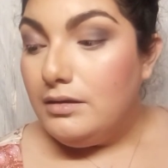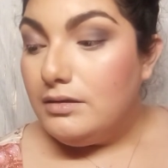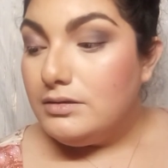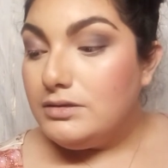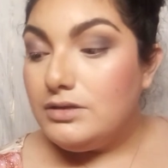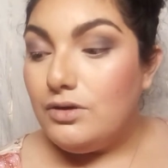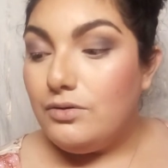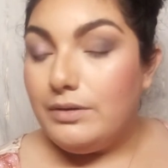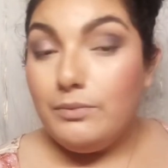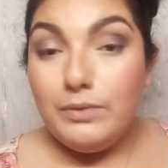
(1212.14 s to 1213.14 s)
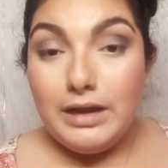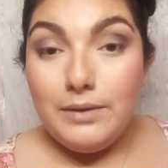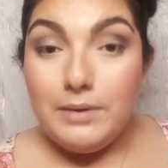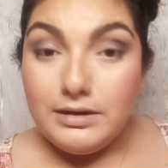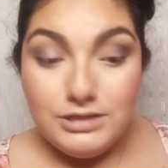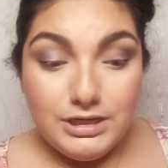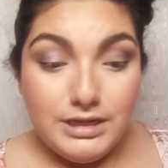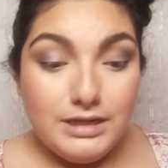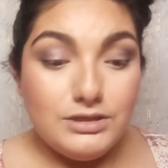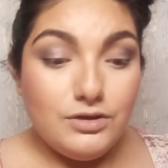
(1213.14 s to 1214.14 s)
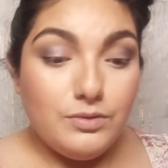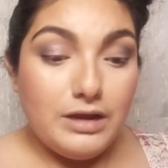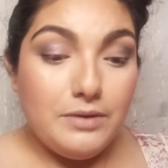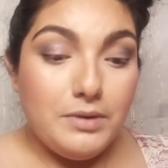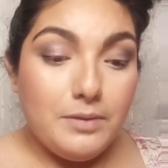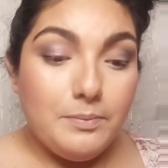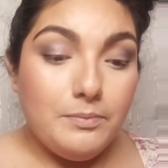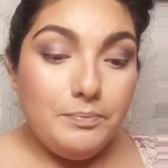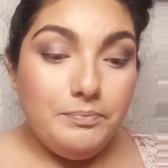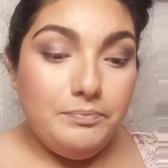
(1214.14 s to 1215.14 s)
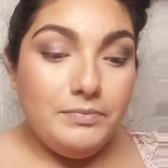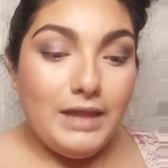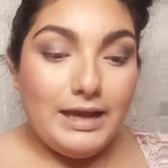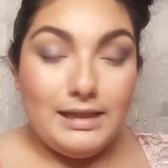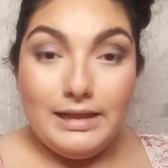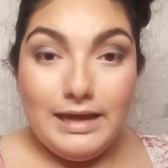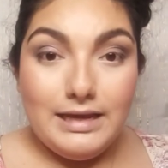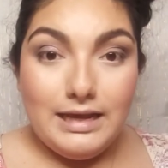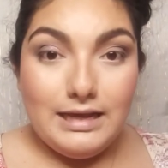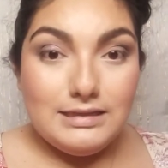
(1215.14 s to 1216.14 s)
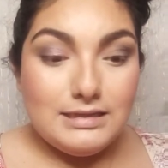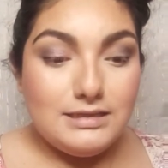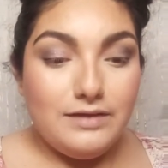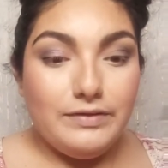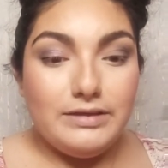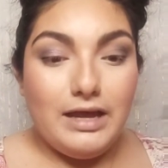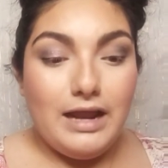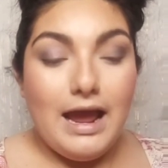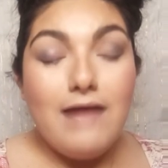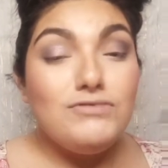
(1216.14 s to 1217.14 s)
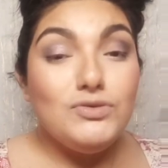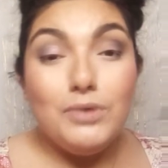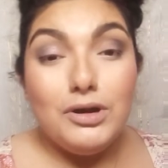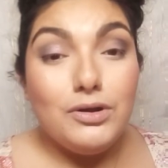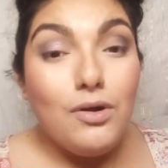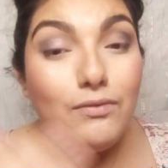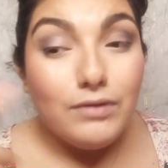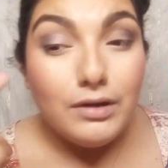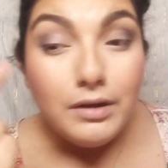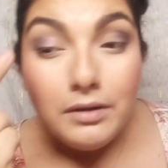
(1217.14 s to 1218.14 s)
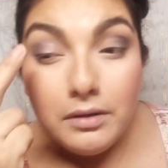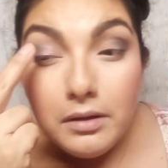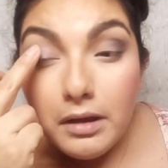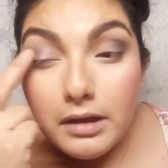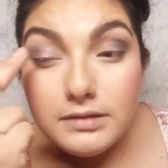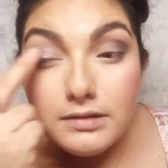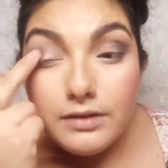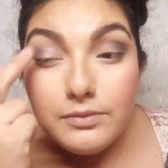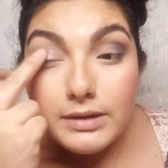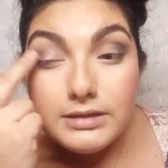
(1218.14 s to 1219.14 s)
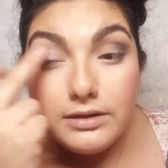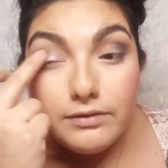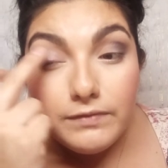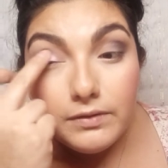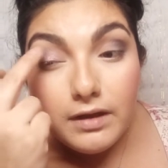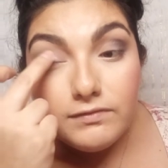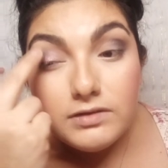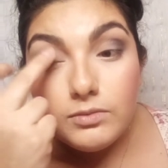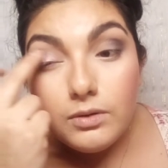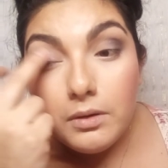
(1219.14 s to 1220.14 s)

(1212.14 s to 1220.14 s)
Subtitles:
so when I wear jeans or when I wear like leggings and stuff like that, I have to wear it over because otherwise I don't feel comfortable.